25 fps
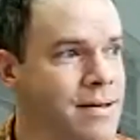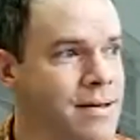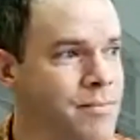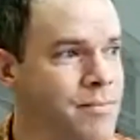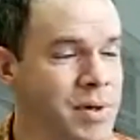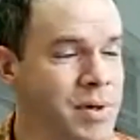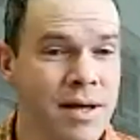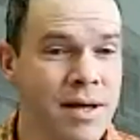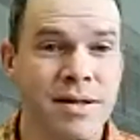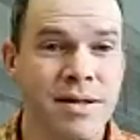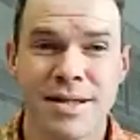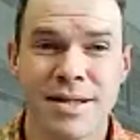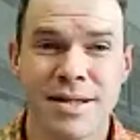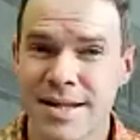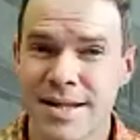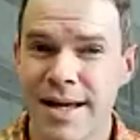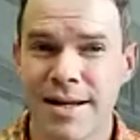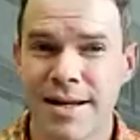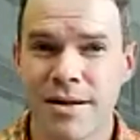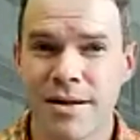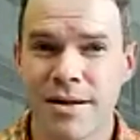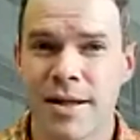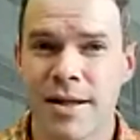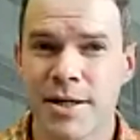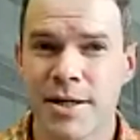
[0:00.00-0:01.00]
because the
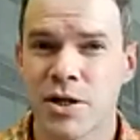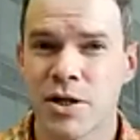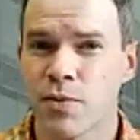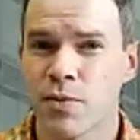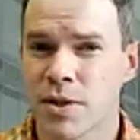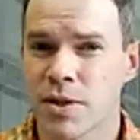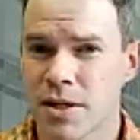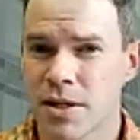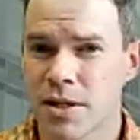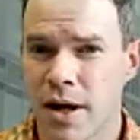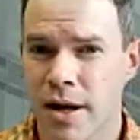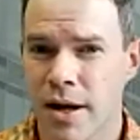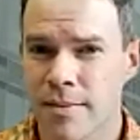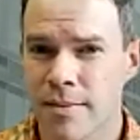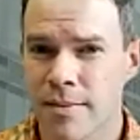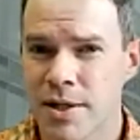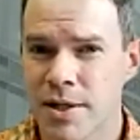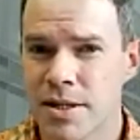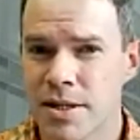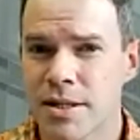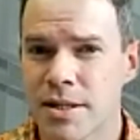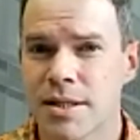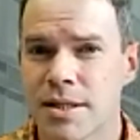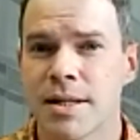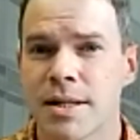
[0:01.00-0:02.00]
data collection was
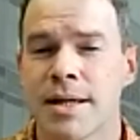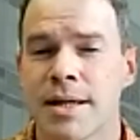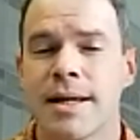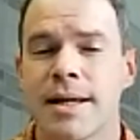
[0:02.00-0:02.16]
anonymous,